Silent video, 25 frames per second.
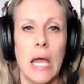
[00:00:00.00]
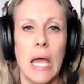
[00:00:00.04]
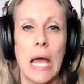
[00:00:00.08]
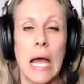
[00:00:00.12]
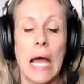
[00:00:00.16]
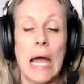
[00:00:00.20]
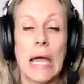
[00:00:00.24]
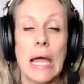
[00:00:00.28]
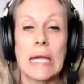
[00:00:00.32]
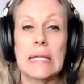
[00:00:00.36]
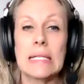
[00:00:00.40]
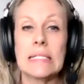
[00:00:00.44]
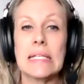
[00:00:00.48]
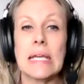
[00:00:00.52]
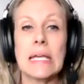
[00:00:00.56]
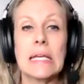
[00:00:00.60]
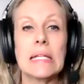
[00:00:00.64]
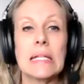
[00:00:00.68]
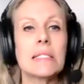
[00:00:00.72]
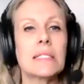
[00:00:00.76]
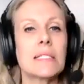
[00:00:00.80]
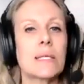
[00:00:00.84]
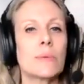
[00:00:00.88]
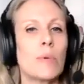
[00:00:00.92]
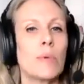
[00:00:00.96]
I had
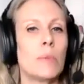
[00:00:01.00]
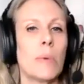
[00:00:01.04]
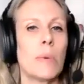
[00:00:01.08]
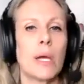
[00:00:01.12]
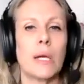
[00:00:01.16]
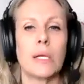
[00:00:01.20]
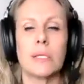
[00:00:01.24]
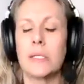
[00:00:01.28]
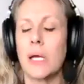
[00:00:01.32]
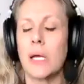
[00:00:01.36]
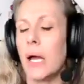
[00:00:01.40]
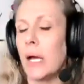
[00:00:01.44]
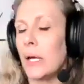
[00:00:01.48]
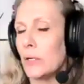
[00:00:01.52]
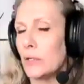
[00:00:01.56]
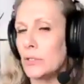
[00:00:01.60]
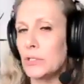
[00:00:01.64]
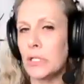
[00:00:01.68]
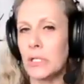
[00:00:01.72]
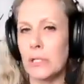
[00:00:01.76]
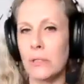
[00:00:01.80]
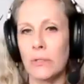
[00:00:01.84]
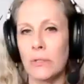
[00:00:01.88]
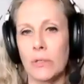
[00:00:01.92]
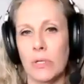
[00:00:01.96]
dated someone my entire
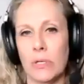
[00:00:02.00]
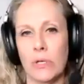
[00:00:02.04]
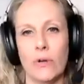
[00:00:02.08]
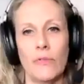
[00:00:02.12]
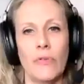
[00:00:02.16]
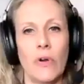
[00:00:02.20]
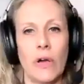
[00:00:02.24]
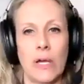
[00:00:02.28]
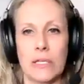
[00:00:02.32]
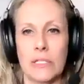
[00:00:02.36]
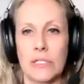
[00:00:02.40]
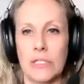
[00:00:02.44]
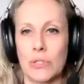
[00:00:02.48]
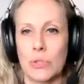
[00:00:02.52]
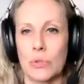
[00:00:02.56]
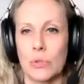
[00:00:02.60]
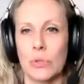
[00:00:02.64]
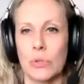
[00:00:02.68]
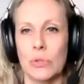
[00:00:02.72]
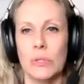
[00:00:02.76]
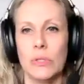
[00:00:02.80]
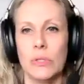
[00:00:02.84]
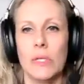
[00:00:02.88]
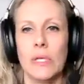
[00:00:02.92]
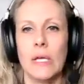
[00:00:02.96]
junior year of high
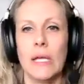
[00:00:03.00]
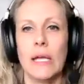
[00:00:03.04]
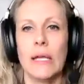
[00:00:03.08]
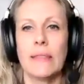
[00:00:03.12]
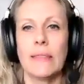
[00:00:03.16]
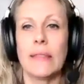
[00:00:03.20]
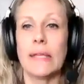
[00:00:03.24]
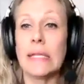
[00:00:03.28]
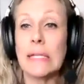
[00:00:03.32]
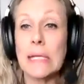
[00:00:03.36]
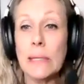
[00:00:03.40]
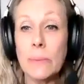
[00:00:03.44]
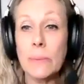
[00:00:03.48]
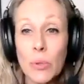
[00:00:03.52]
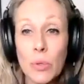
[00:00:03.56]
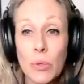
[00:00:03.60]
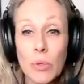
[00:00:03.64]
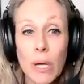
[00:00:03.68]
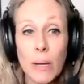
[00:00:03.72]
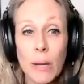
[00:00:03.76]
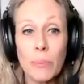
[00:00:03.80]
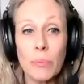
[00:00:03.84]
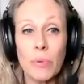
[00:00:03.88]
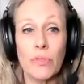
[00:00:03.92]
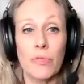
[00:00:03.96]
school. Then he
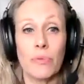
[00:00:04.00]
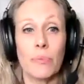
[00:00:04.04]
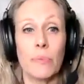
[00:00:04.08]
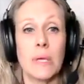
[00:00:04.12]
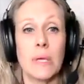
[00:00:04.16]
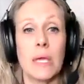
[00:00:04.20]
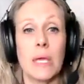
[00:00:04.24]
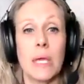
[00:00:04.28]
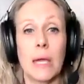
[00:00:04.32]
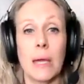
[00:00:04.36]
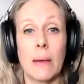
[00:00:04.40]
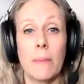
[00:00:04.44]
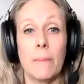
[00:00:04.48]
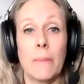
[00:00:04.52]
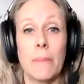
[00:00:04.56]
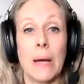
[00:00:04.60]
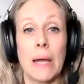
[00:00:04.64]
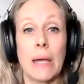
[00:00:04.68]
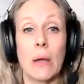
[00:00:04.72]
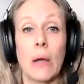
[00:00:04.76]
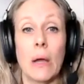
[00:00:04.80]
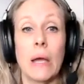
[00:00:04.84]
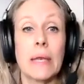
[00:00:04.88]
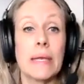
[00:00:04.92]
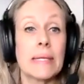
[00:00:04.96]
broke up with me, and
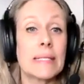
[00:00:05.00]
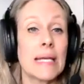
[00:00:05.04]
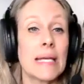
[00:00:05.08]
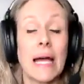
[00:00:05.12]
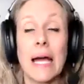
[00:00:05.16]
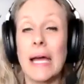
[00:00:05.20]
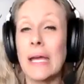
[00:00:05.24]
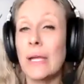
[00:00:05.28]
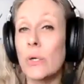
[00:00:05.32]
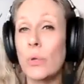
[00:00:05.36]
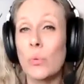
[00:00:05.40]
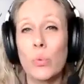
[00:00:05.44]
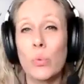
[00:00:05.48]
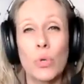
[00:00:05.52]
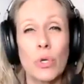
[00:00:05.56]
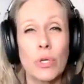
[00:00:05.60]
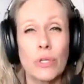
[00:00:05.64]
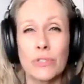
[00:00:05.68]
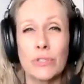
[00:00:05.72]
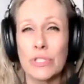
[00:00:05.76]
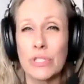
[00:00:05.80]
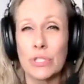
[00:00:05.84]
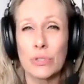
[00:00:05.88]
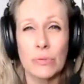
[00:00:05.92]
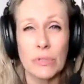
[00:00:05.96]
my entire
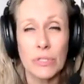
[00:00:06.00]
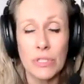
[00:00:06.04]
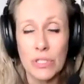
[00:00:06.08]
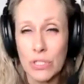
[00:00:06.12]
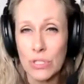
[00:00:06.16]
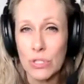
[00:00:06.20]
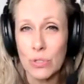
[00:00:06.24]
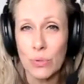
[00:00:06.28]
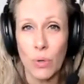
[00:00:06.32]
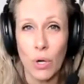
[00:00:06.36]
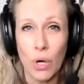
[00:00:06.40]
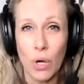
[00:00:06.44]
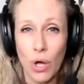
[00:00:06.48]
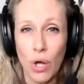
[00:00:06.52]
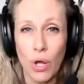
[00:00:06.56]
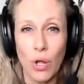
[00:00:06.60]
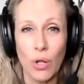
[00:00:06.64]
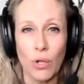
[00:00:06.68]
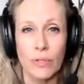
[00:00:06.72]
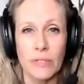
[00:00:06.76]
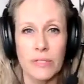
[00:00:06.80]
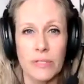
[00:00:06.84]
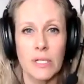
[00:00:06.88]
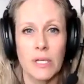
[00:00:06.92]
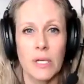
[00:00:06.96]
world screeched to a
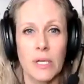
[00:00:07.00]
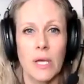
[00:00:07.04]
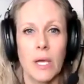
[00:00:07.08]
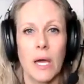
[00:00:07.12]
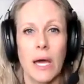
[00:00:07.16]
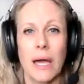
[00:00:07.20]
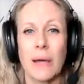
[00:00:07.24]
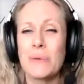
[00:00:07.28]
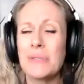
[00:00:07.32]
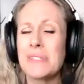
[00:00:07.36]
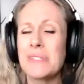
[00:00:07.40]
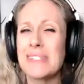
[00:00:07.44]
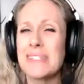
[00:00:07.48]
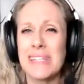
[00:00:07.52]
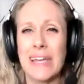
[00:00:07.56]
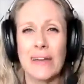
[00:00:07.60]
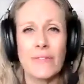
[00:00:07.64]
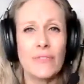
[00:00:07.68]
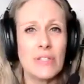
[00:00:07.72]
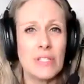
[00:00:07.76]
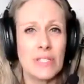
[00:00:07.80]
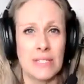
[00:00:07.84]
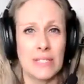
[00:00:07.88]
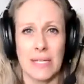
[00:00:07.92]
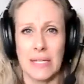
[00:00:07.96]
halt. I was
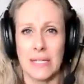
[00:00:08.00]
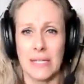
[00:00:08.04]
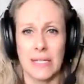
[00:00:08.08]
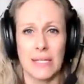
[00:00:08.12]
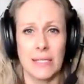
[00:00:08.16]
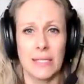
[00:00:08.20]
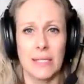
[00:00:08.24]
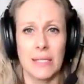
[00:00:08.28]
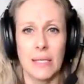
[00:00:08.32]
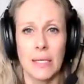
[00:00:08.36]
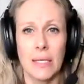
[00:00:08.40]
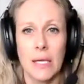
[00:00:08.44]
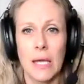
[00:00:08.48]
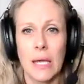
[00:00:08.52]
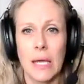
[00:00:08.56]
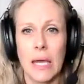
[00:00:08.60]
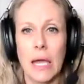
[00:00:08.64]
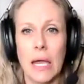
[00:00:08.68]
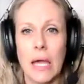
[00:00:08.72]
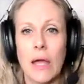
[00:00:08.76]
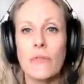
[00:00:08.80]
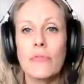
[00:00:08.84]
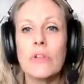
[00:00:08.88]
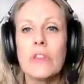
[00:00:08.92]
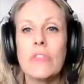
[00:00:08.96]
devastated.
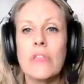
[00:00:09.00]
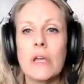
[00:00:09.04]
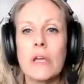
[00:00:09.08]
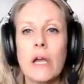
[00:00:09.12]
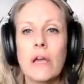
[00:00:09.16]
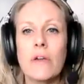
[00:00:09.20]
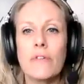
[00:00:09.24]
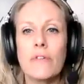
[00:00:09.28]
Everything I